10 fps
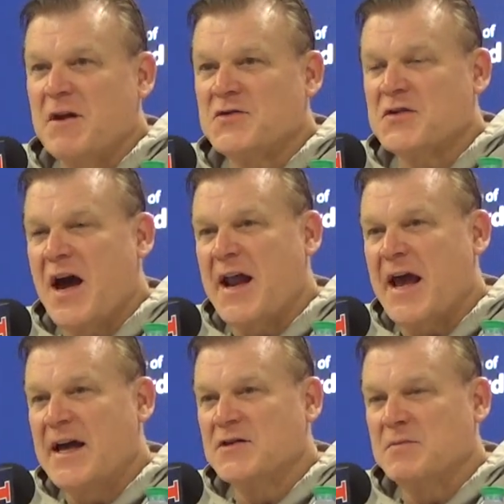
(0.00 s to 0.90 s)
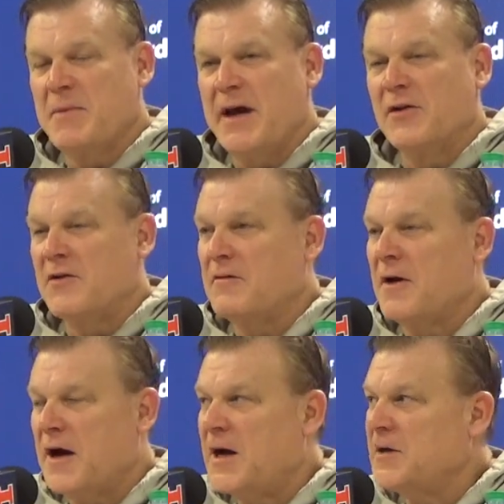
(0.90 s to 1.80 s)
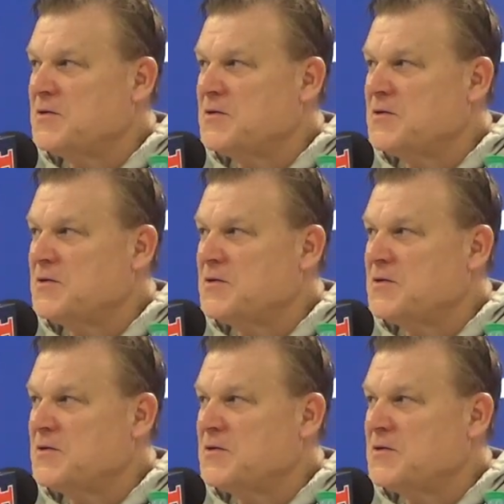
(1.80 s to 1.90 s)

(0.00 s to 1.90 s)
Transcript: Scott has in Baylor